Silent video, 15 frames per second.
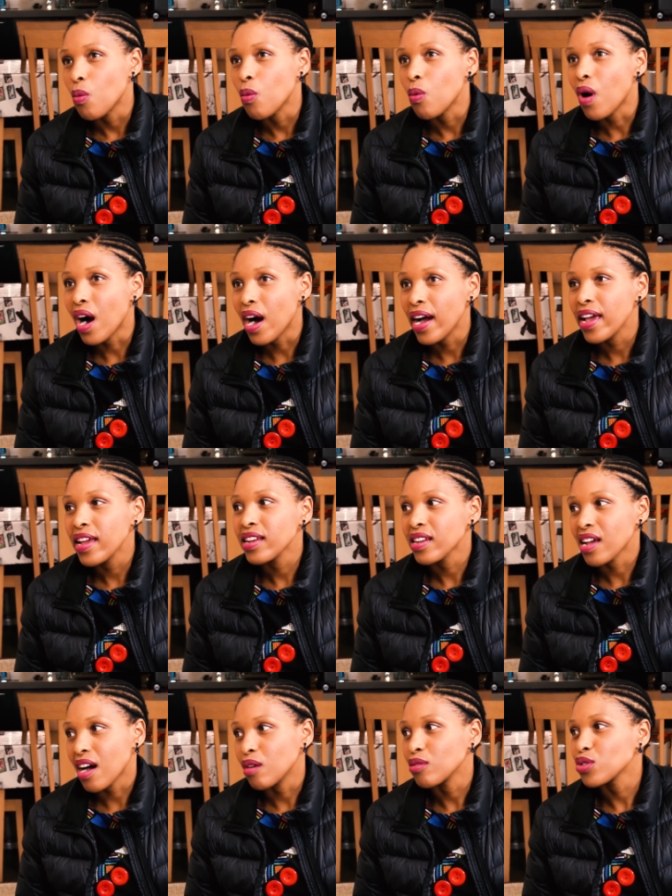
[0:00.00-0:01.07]
why
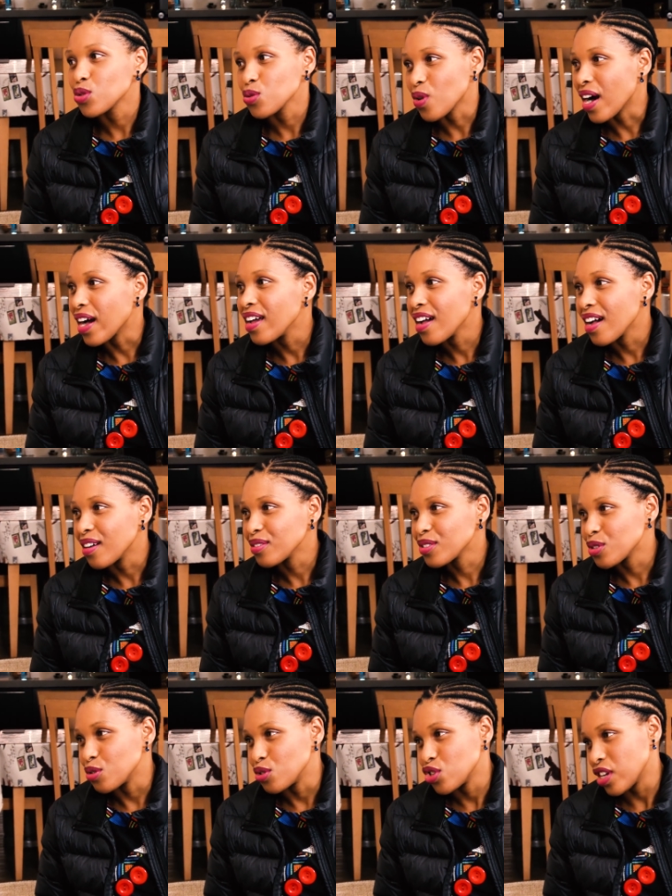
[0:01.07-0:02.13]
now do I have
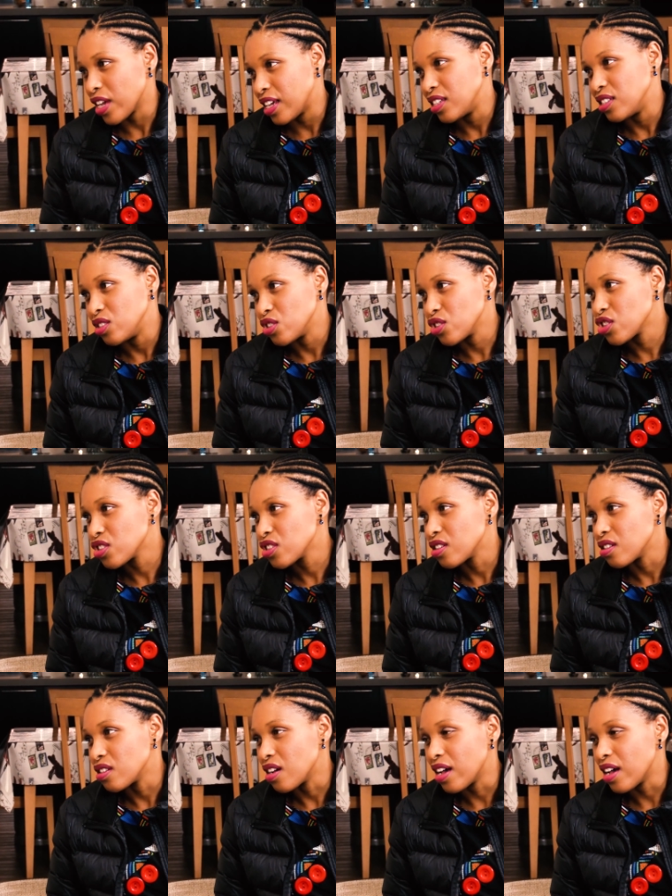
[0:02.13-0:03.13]
to change